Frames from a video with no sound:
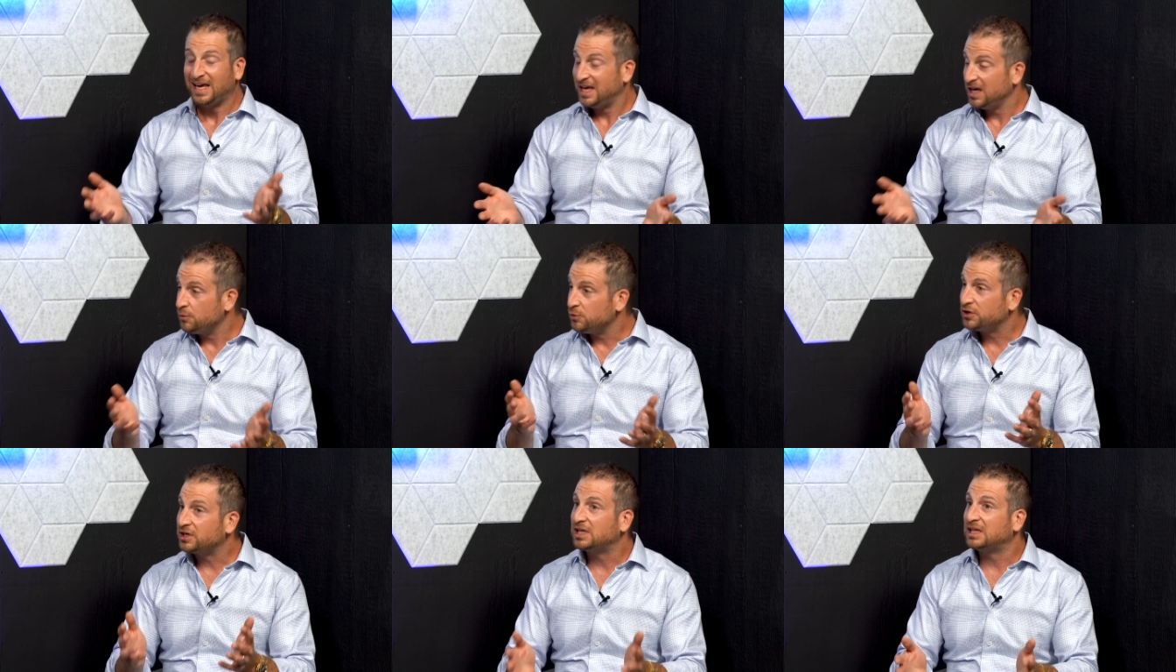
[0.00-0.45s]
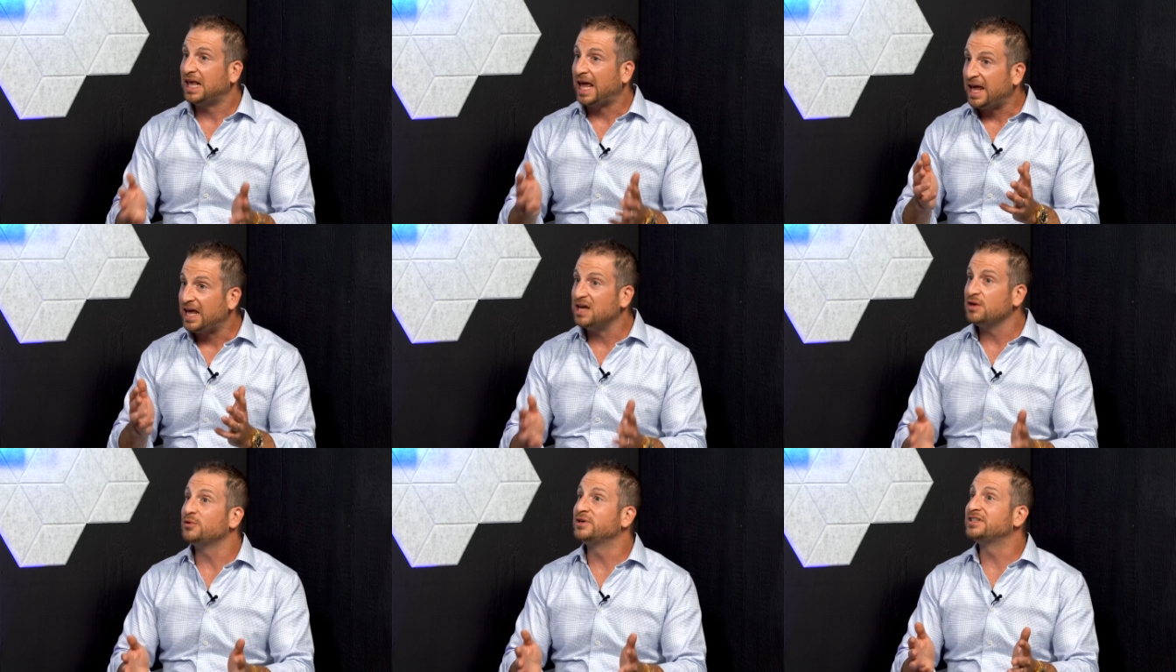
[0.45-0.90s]
He
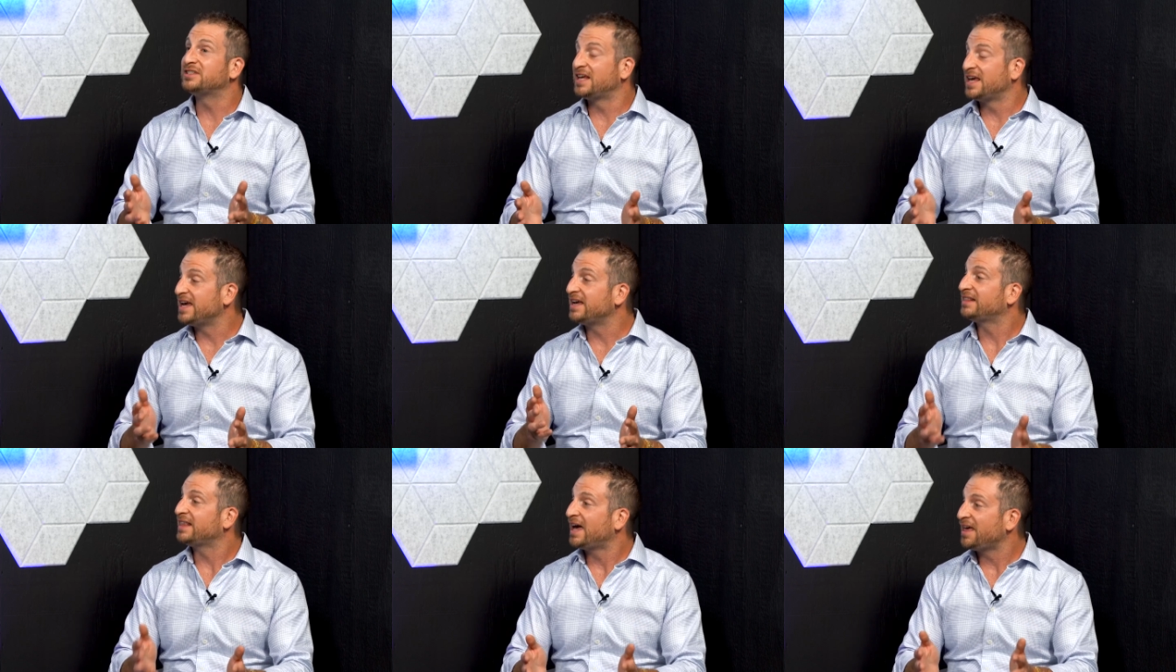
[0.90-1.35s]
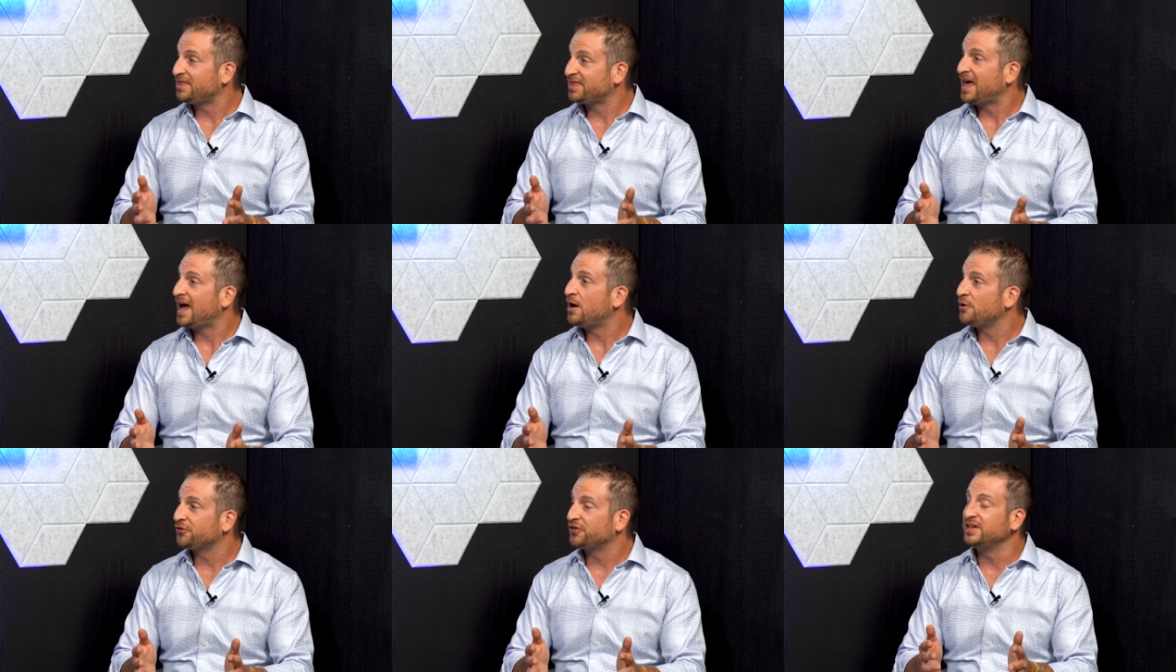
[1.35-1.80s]
would take that
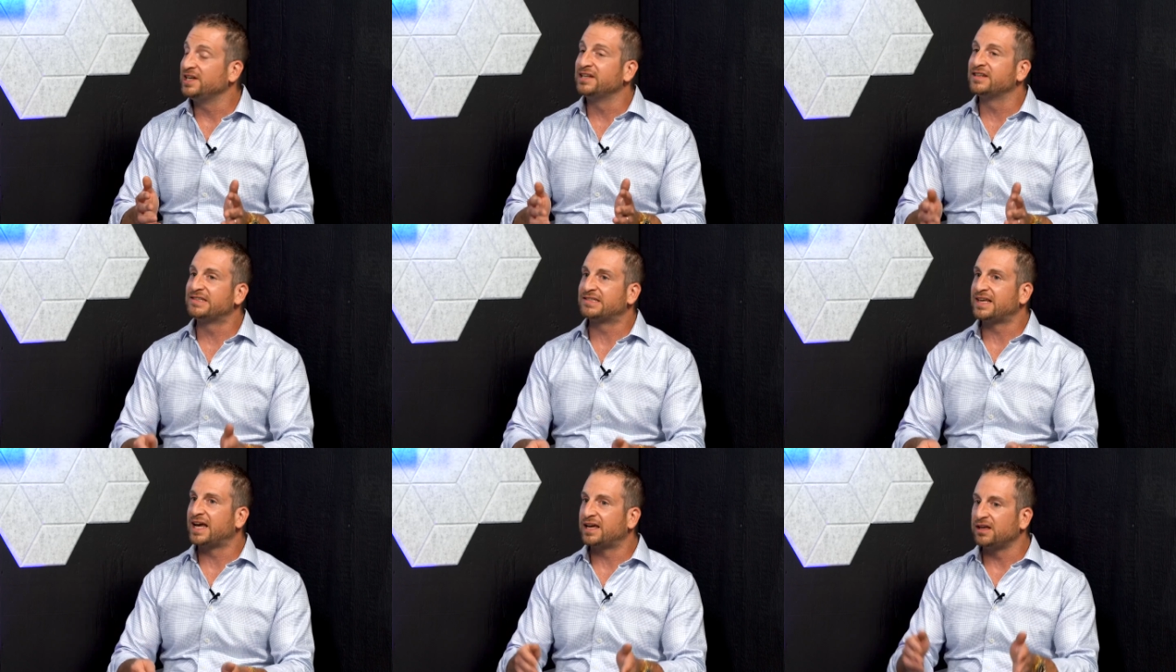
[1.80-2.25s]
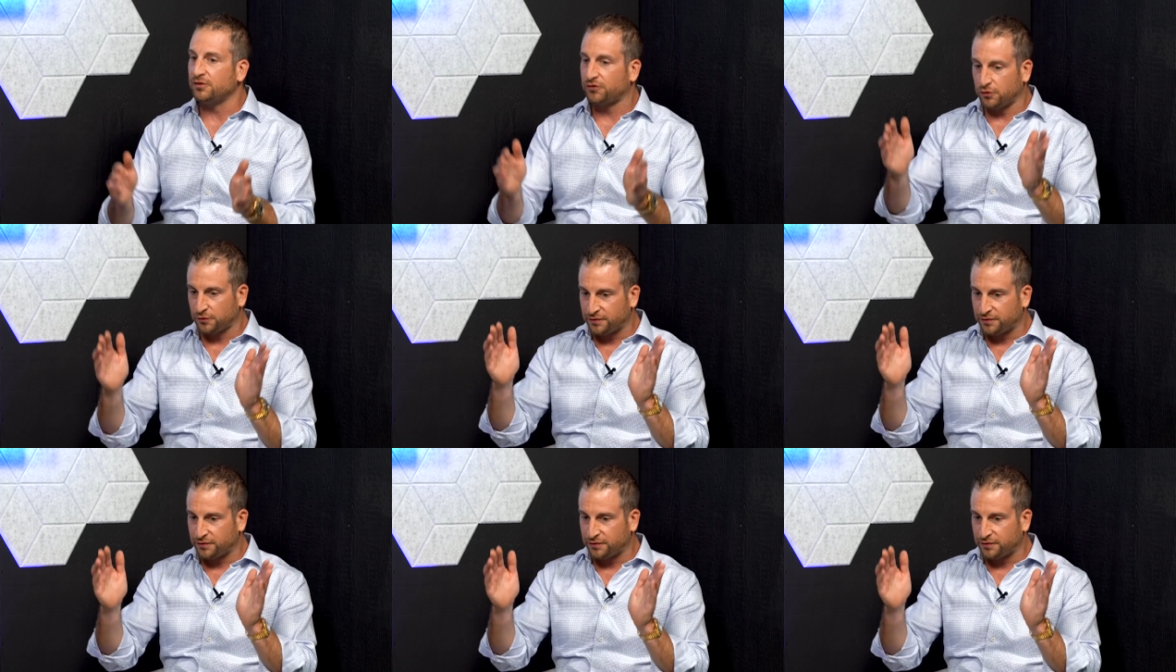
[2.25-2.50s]
$1,000 in a second.